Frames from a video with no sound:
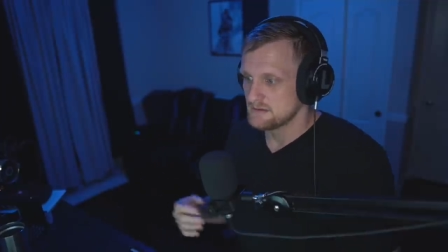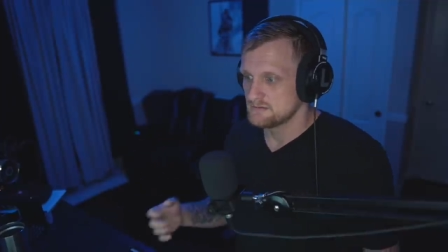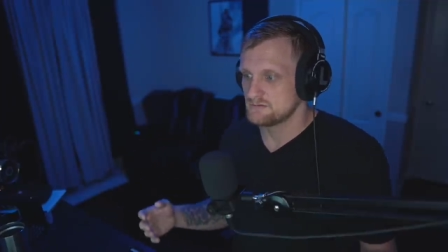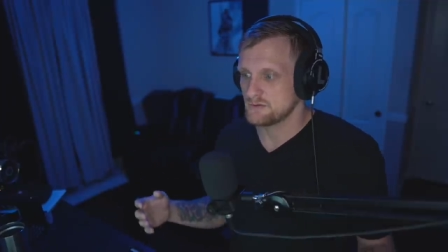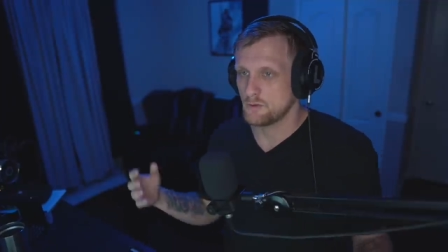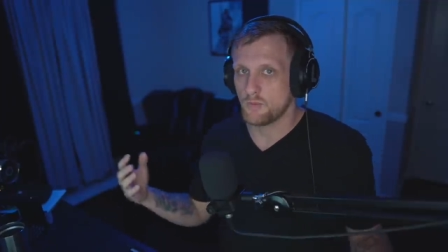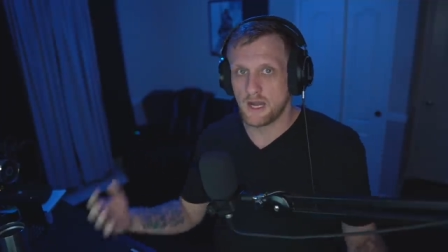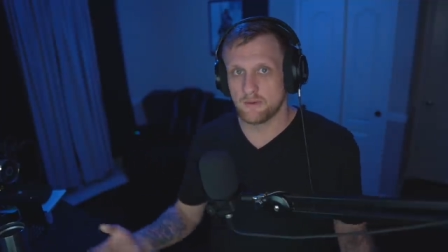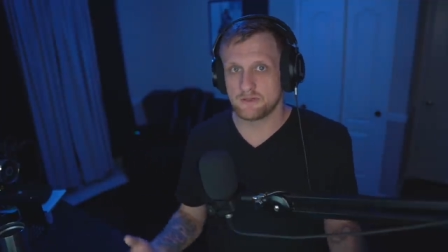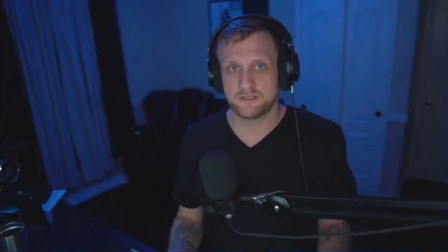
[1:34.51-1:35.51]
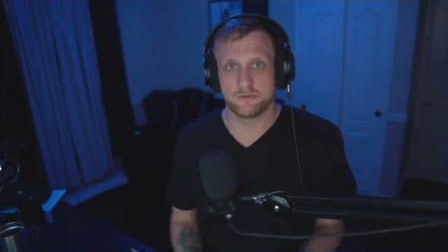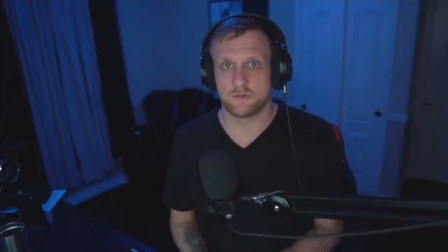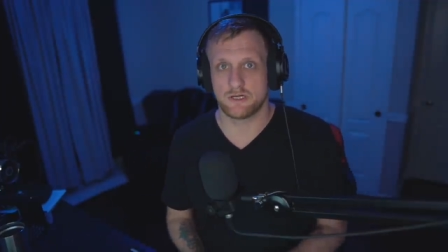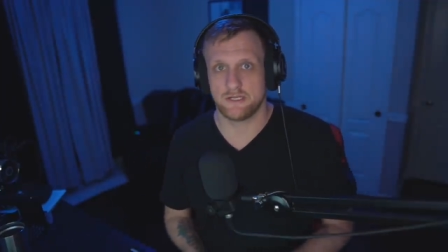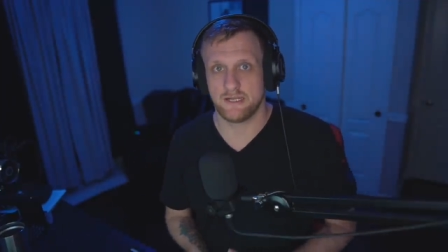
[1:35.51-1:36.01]
So why would you
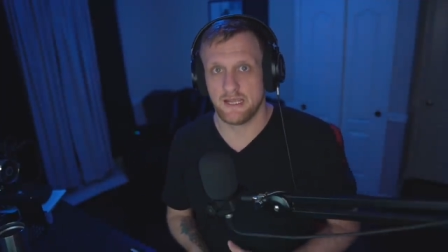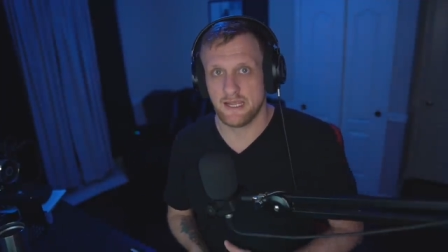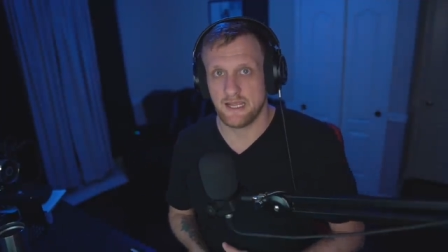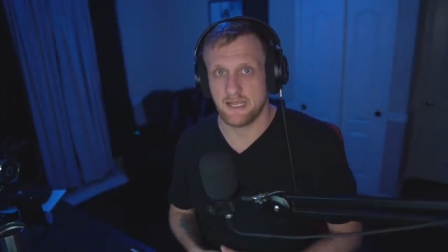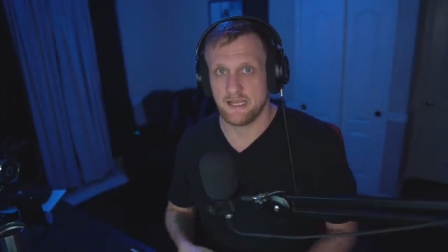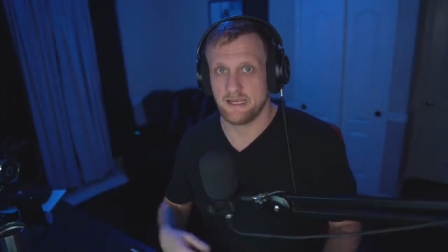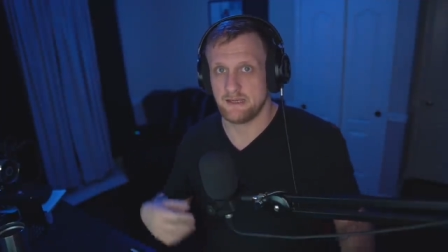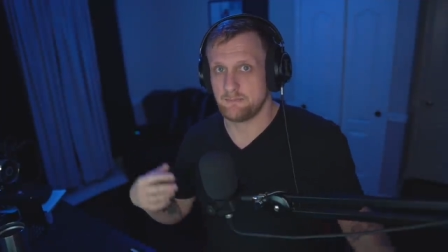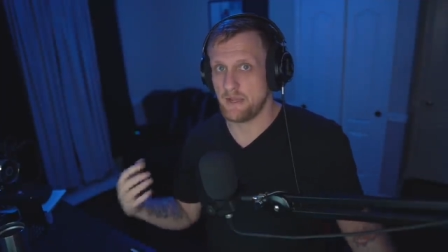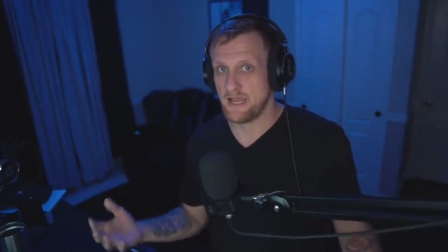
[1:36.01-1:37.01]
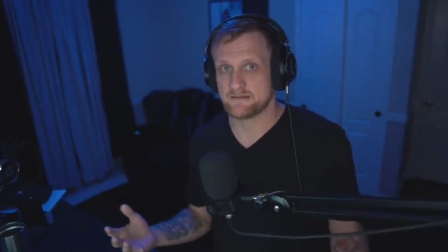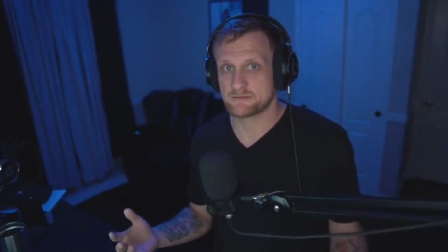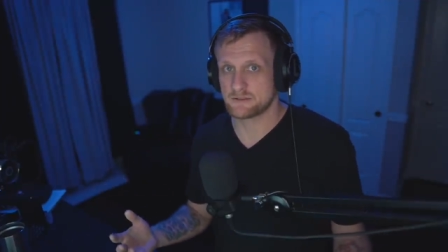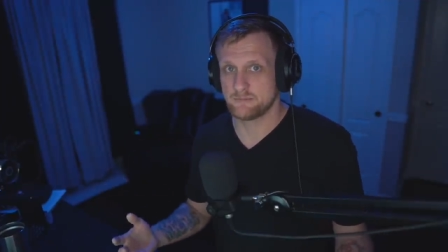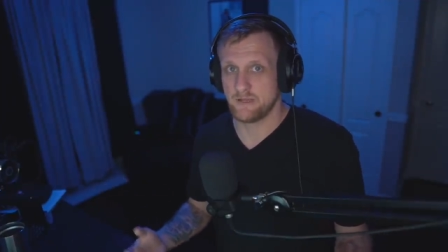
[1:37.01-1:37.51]
want a
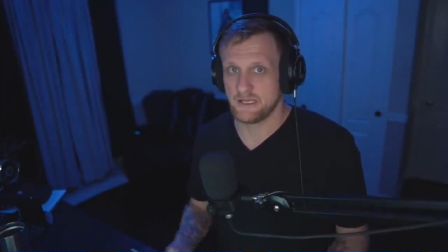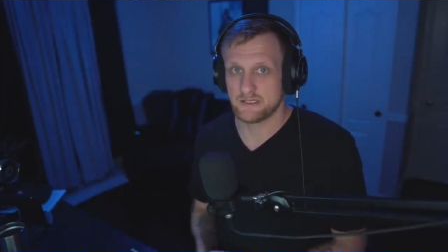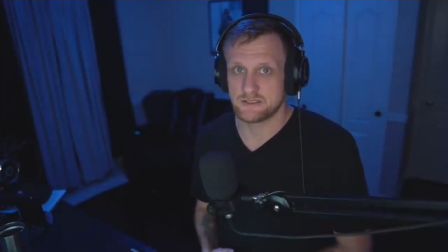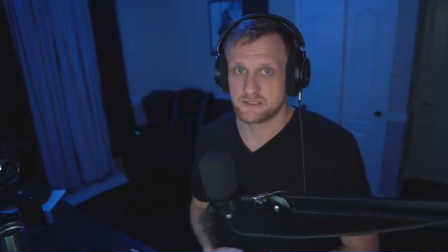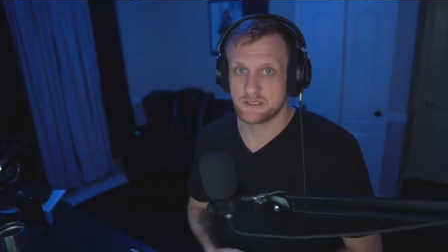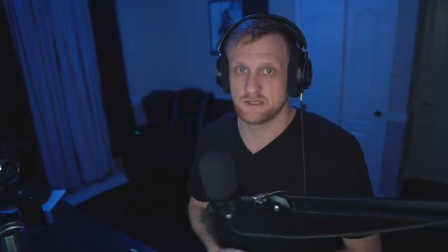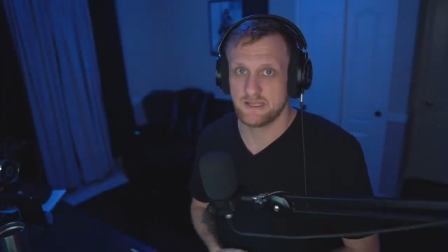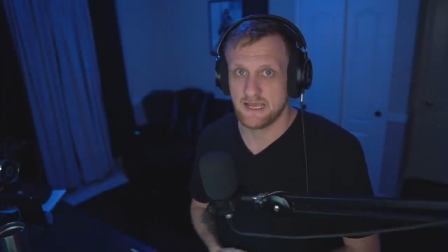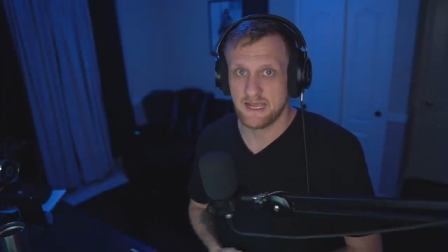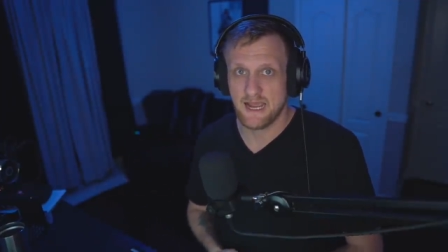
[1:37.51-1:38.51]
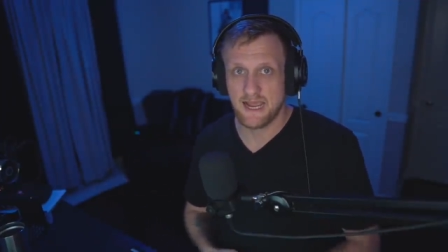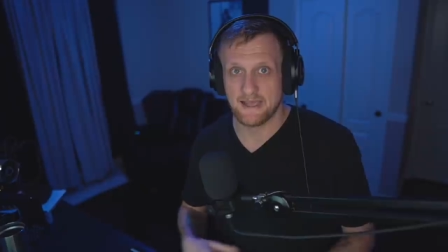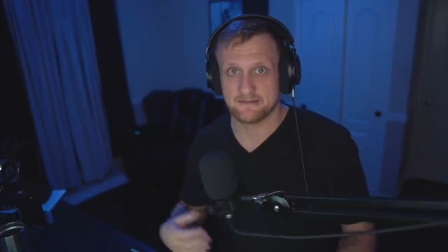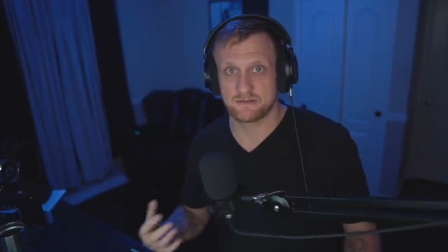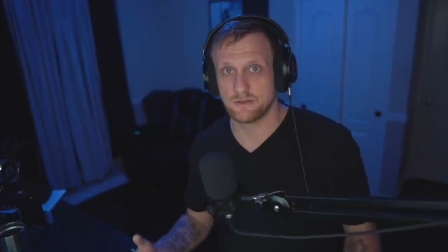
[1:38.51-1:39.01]
password manager that
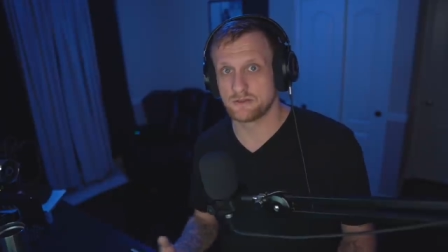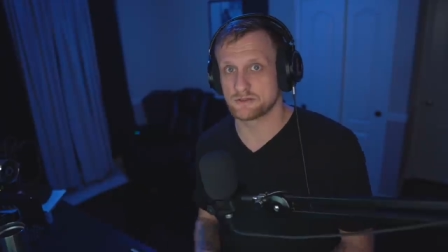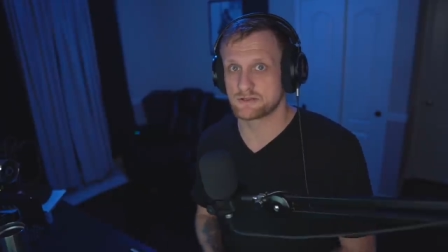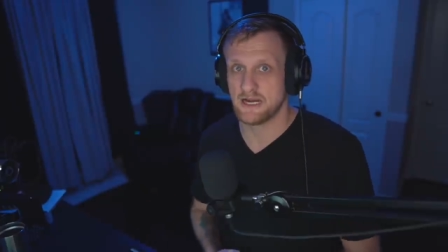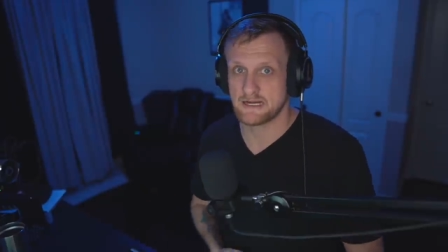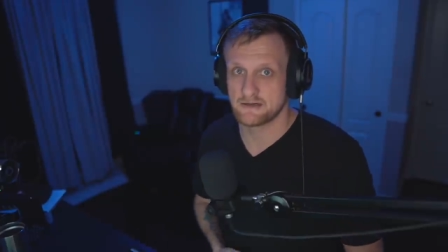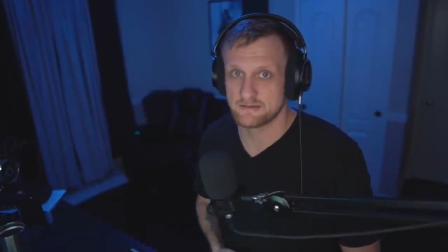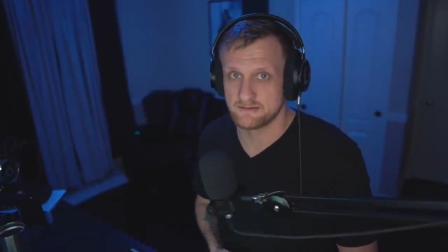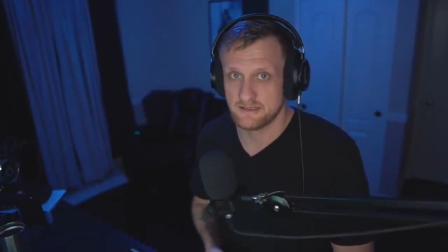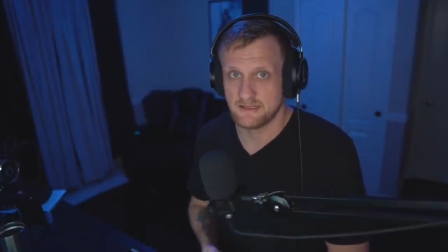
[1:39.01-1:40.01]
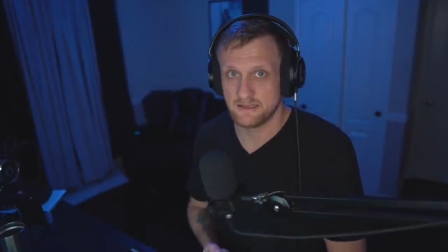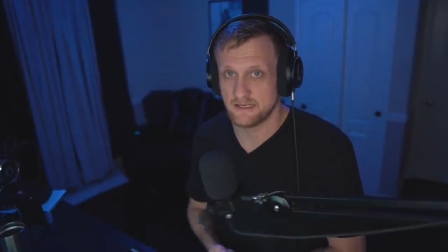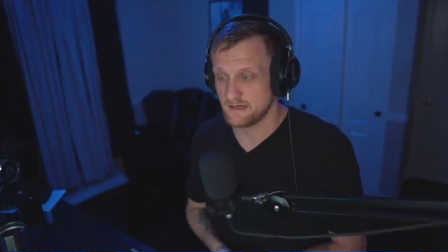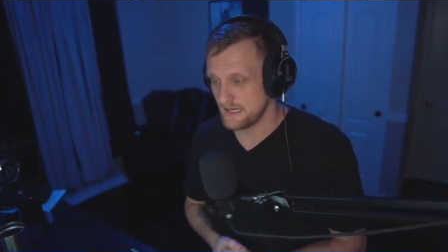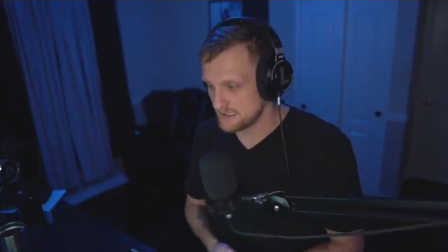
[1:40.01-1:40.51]
has Google trackers in
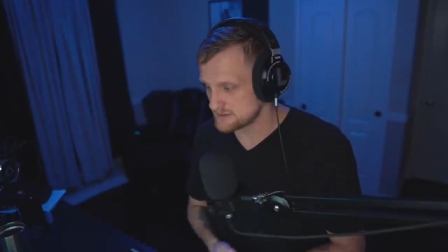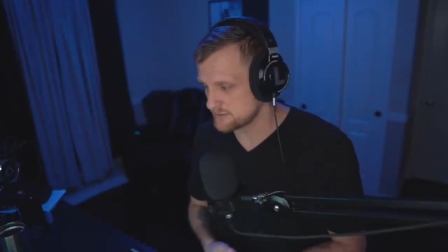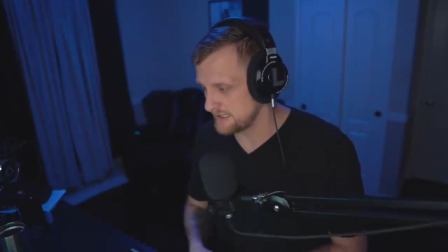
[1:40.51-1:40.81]
their Android